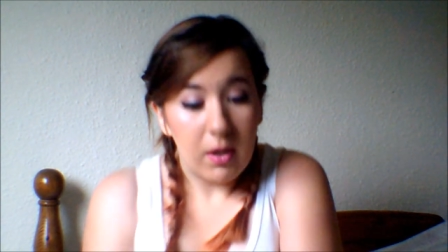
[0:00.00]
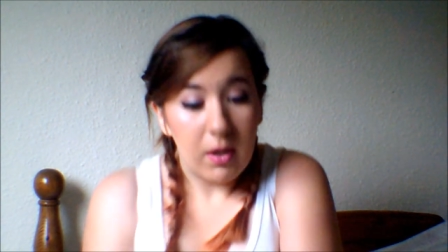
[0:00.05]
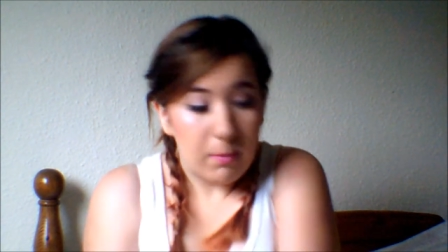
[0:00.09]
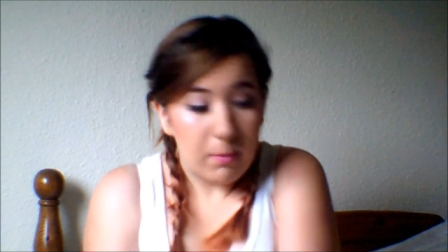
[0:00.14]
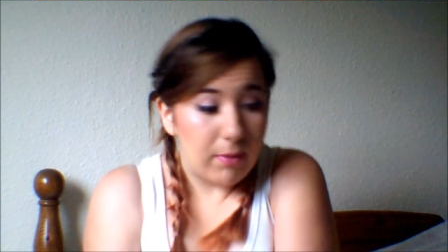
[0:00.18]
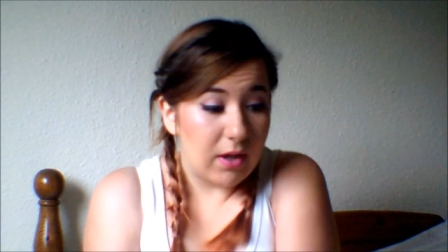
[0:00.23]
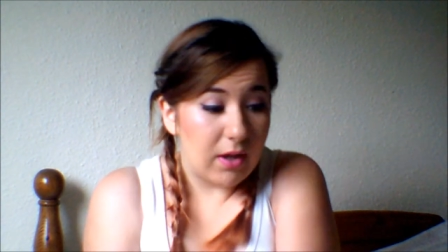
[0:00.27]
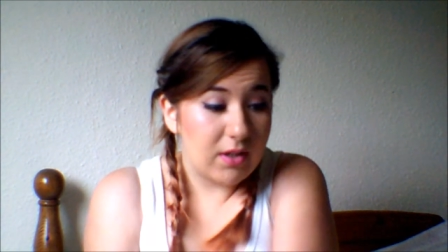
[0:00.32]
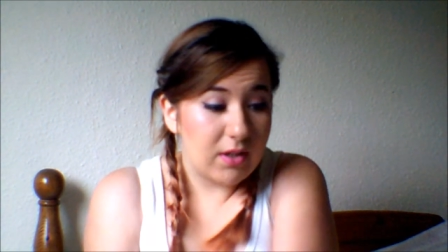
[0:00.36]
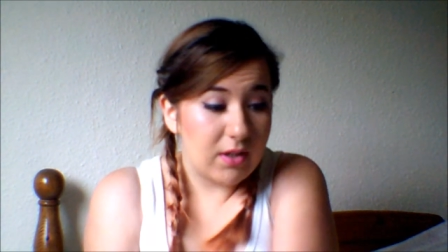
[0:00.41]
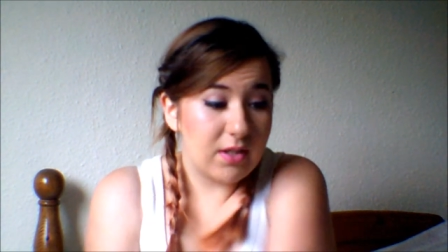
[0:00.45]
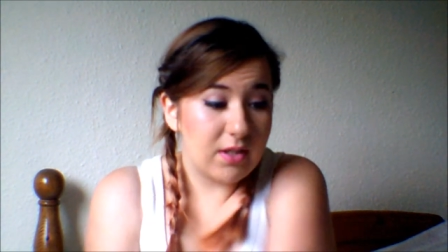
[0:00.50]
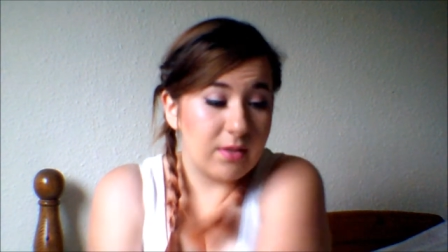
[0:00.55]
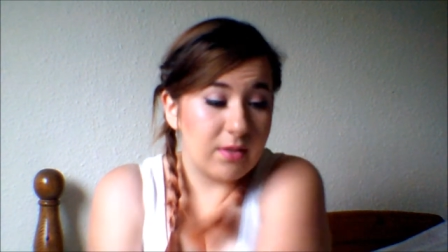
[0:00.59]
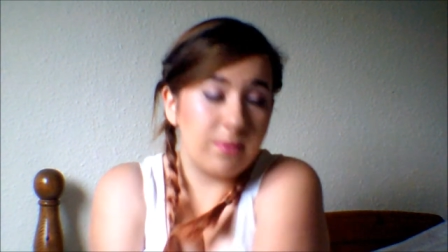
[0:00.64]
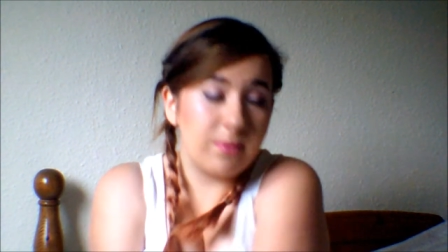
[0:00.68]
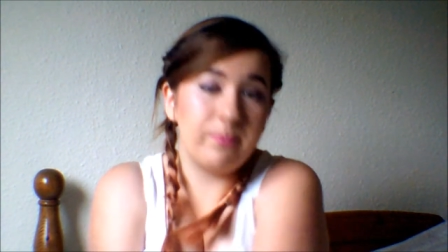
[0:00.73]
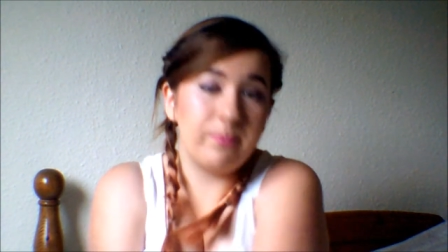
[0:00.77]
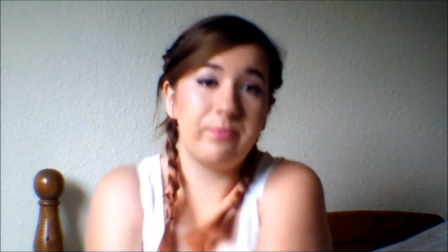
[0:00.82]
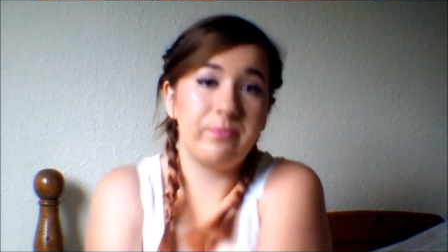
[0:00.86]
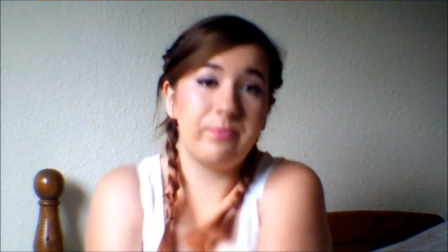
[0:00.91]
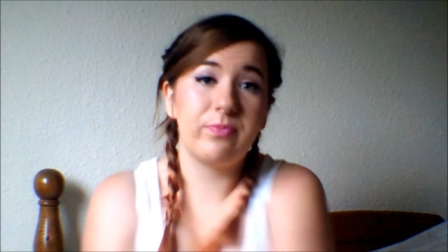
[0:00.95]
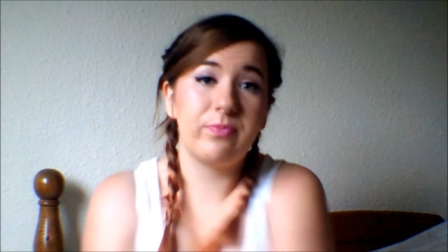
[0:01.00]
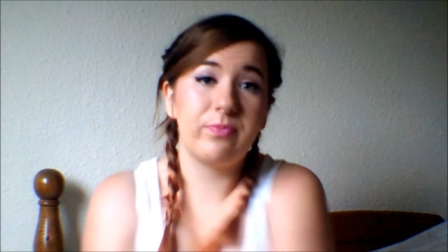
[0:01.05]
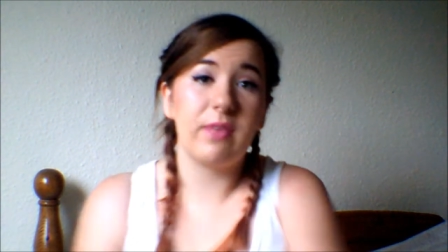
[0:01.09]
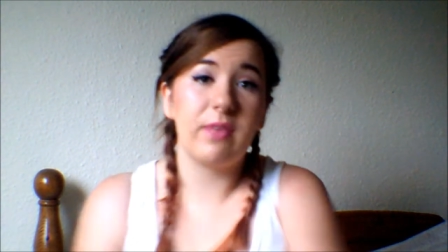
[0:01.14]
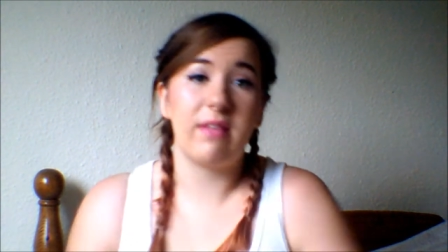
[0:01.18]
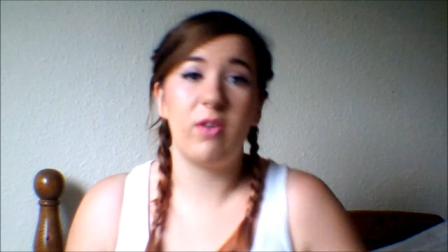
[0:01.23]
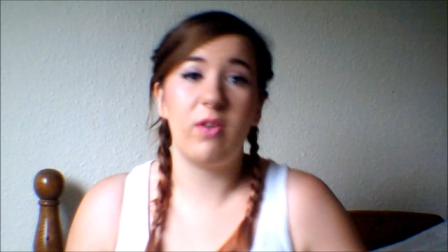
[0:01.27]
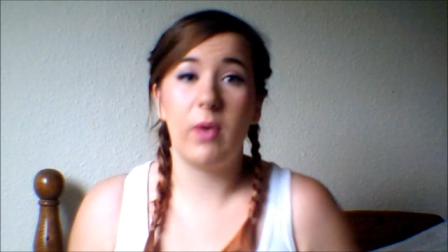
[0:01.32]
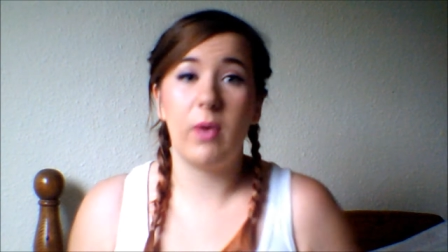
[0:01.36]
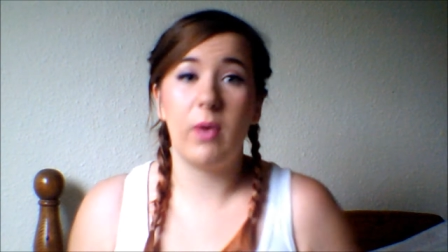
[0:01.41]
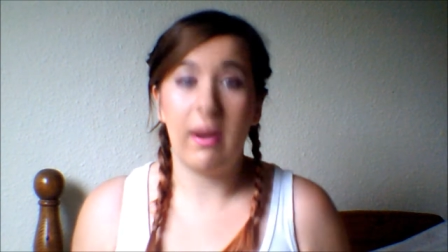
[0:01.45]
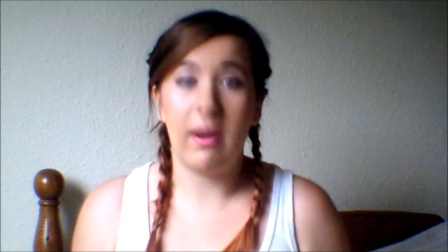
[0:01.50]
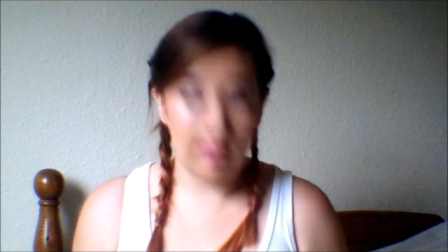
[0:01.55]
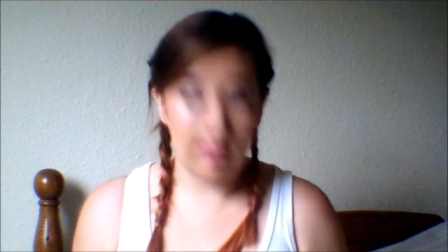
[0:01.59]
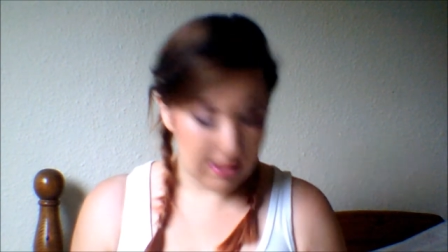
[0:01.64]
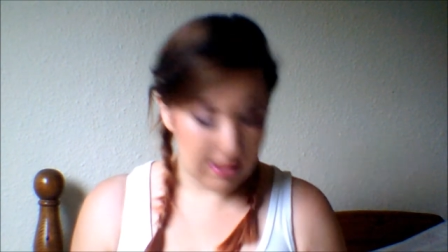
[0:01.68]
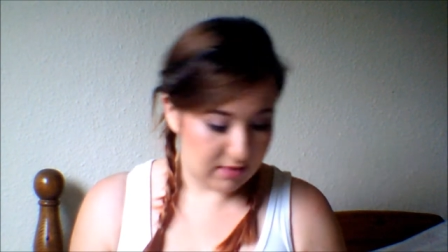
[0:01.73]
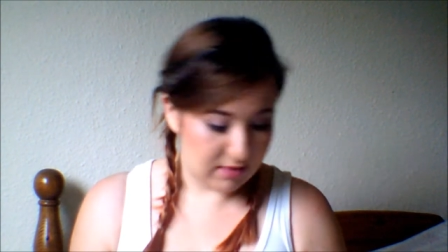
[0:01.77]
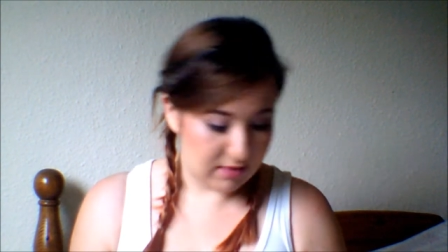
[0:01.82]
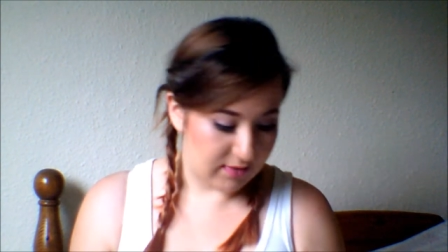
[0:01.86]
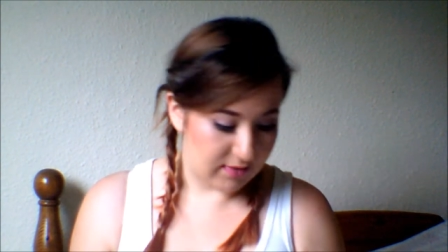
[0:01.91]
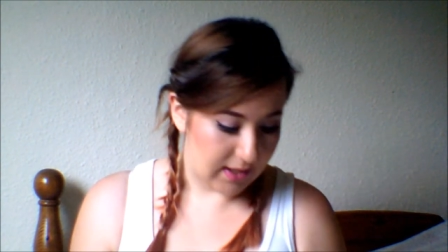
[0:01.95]
but there's no
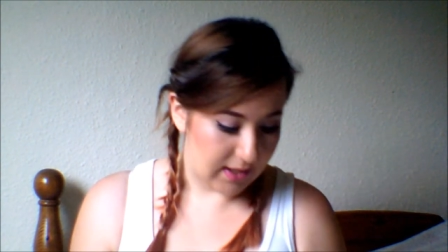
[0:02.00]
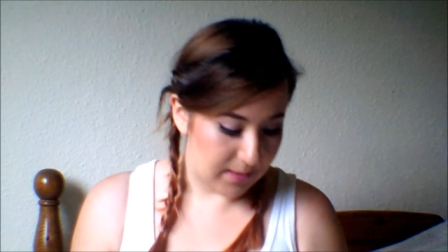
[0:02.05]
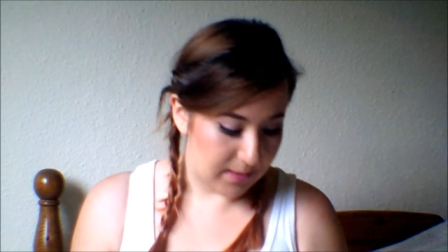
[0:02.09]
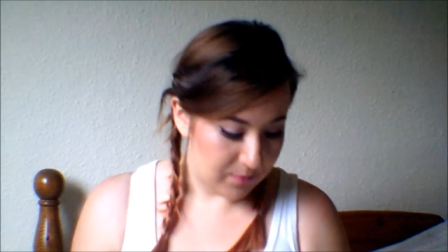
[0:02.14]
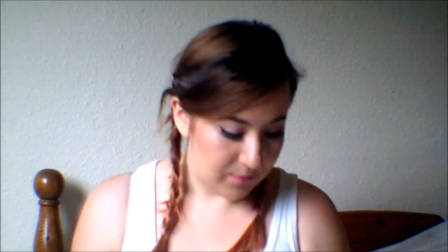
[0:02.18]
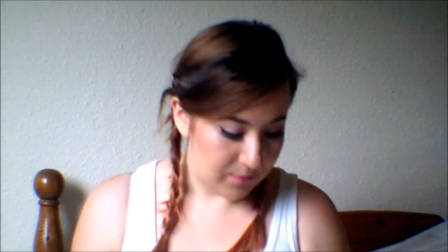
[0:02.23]
guarantee of that.